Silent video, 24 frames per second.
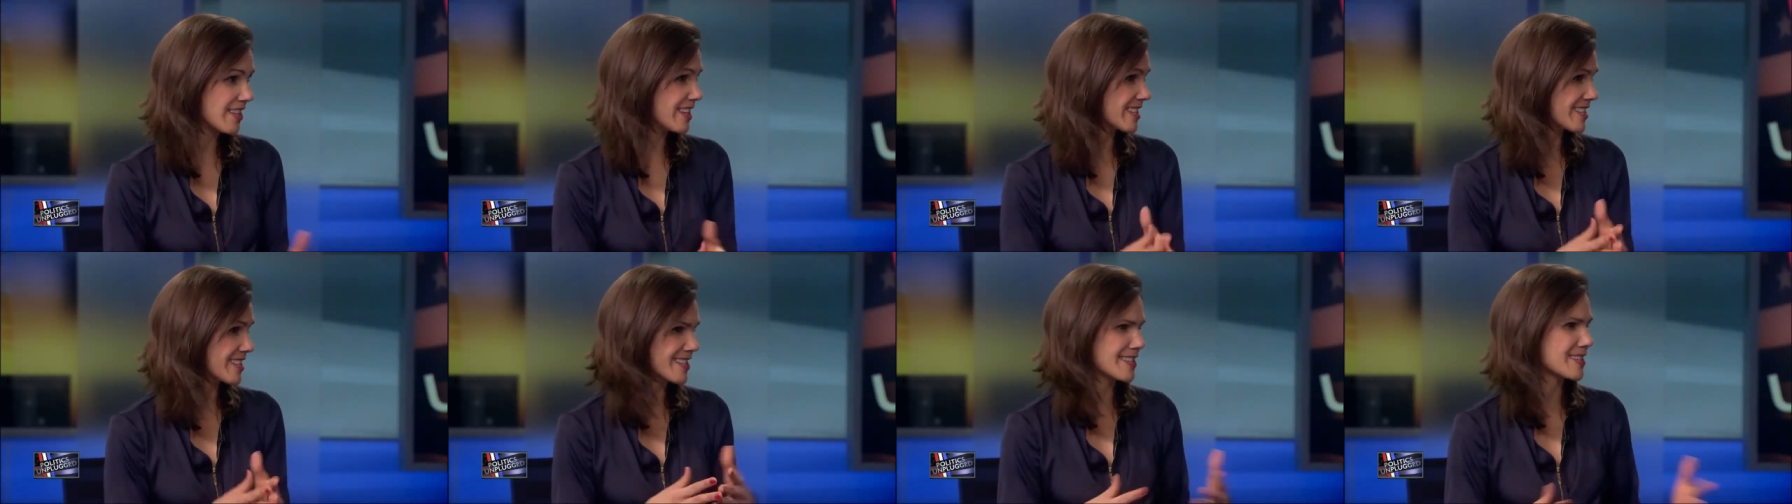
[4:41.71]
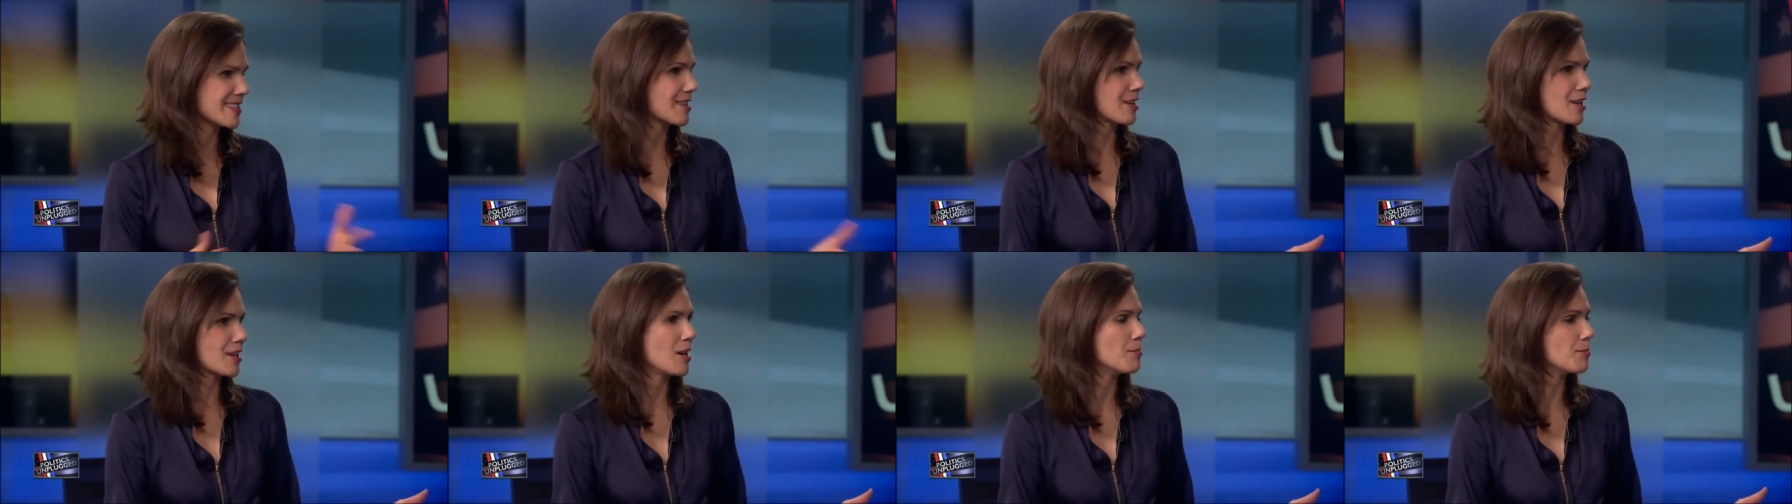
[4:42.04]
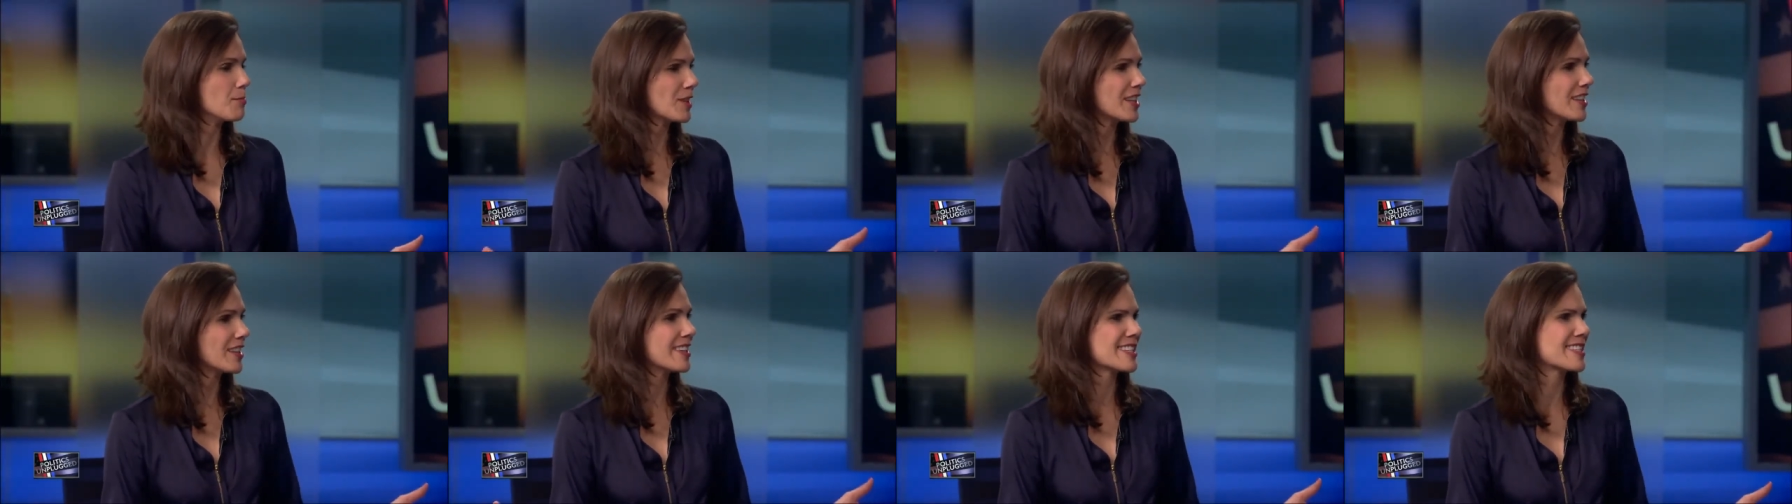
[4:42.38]
this is
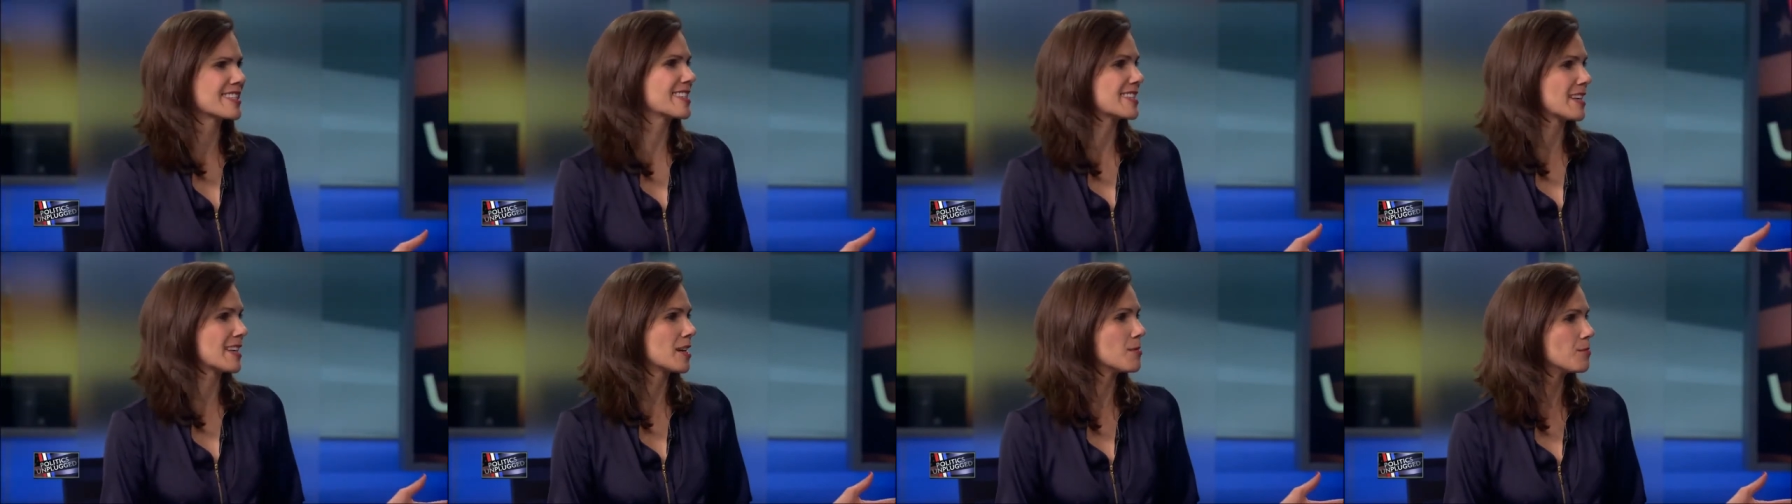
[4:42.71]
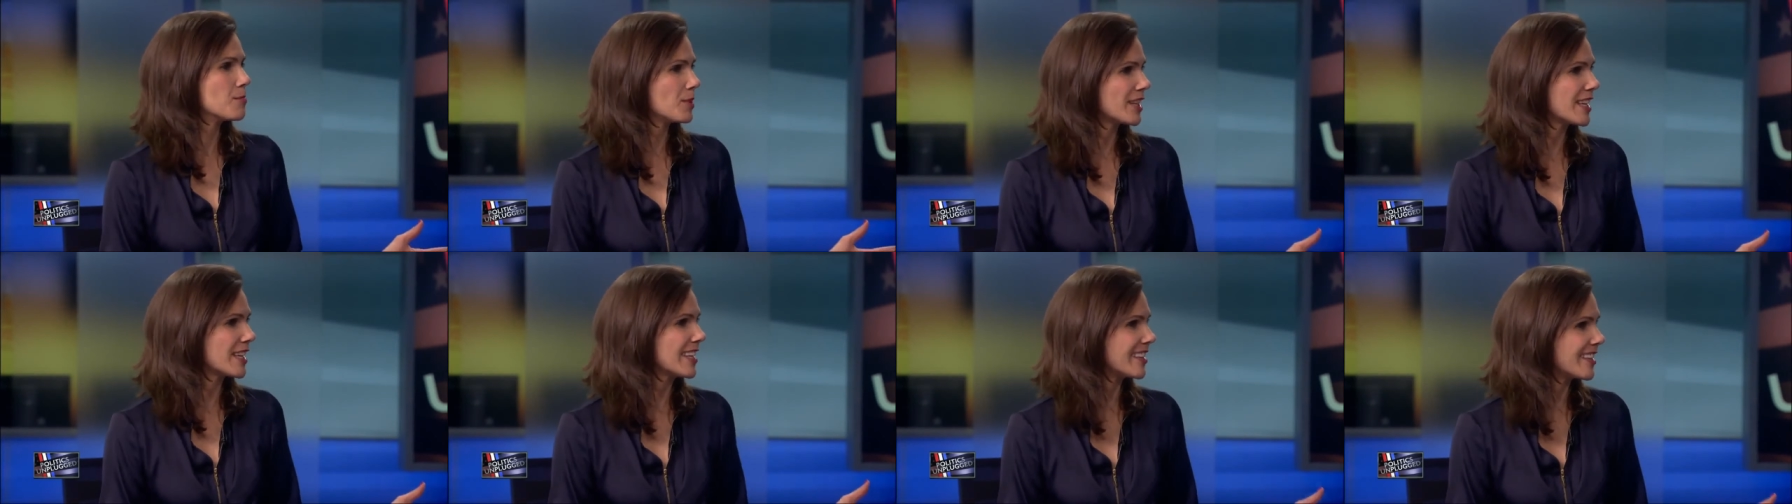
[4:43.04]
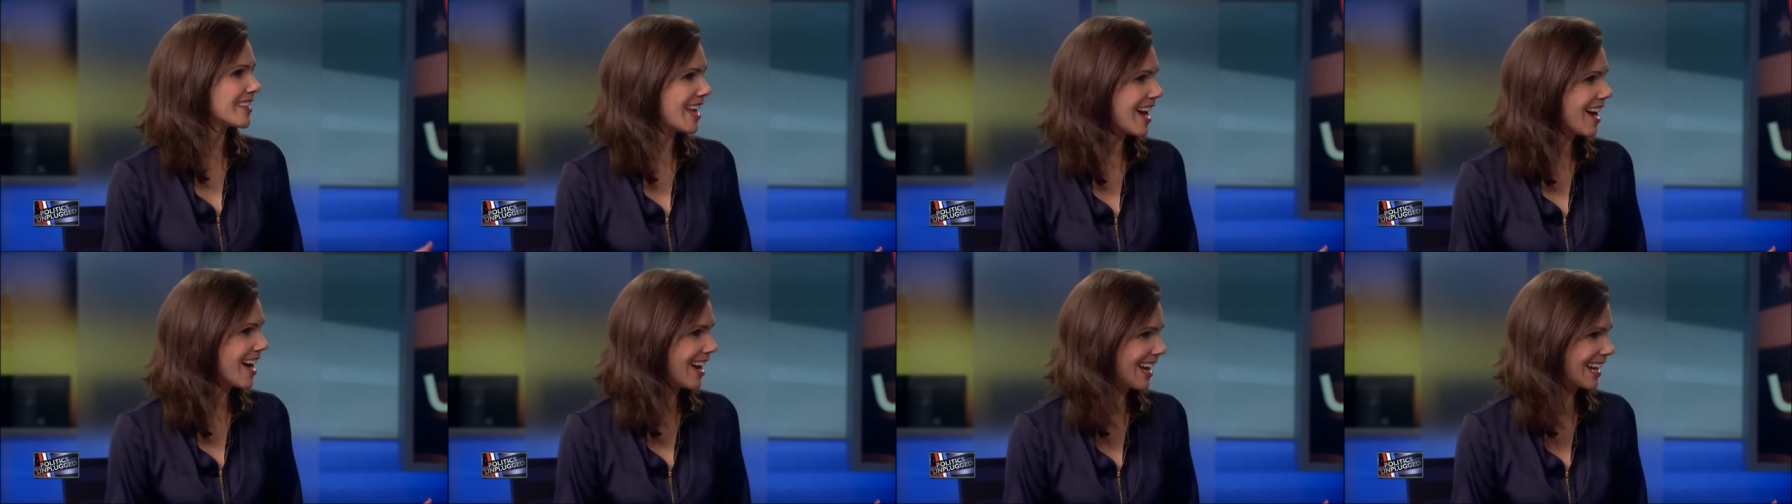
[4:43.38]
a complete
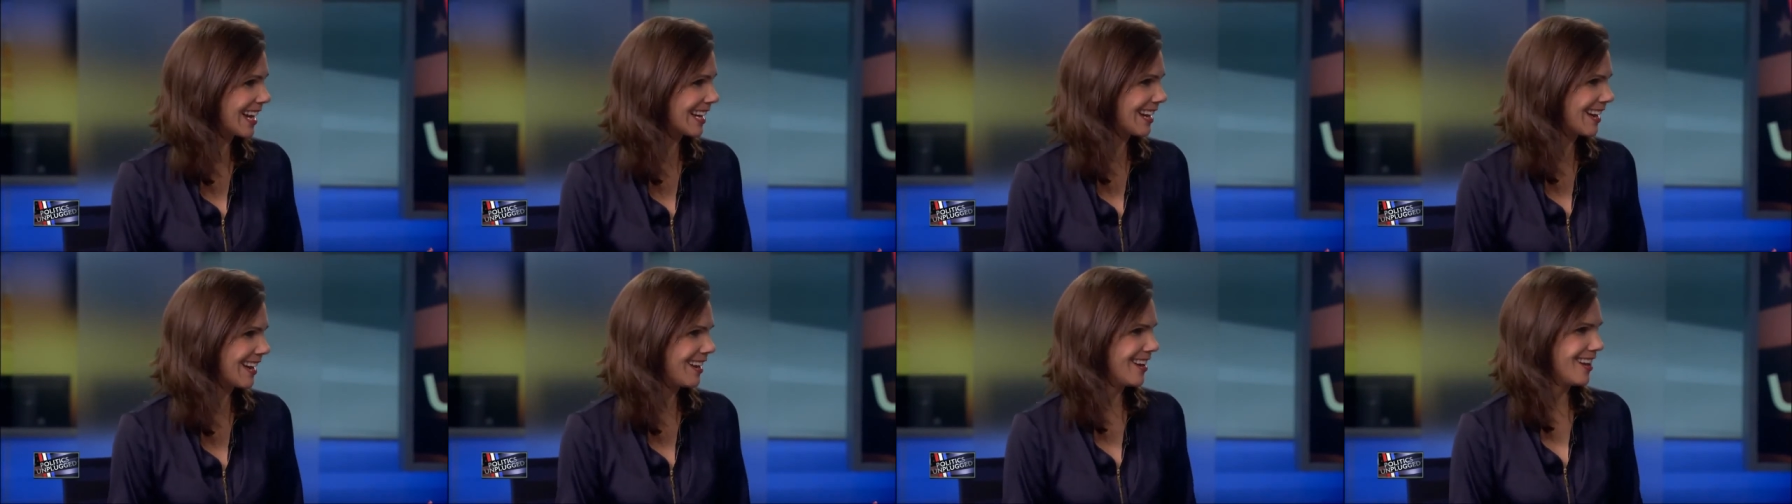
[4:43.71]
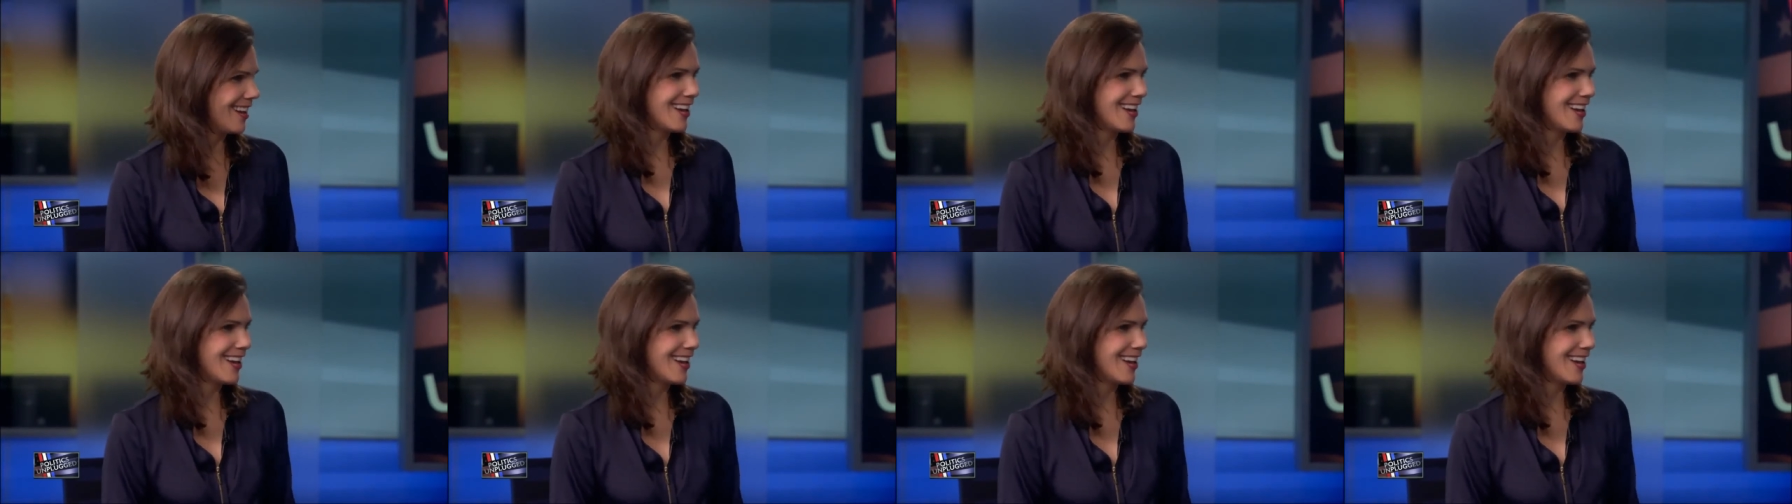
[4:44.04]
lie,